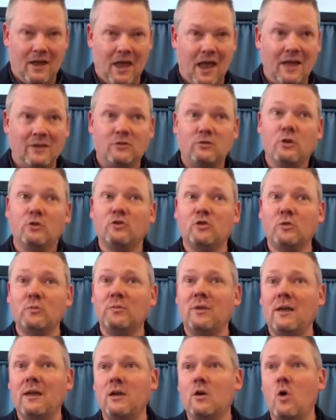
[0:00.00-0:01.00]
It's not
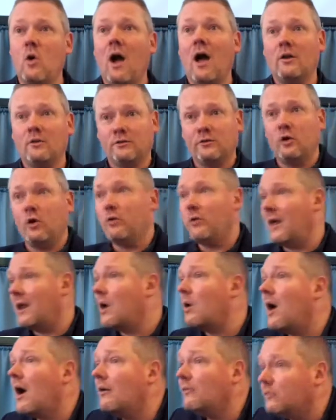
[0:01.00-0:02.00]
something you go, I'll sort that
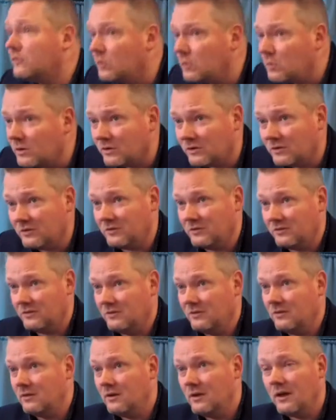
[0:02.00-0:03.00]
out afterwards.
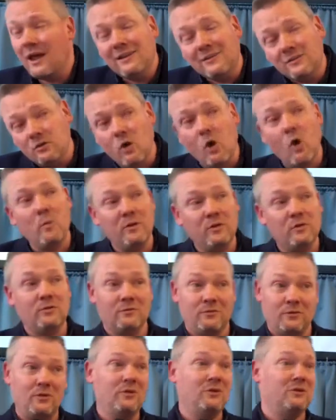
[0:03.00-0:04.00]
It's got to be done
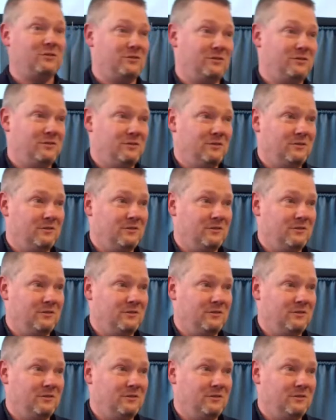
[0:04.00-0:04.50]
first.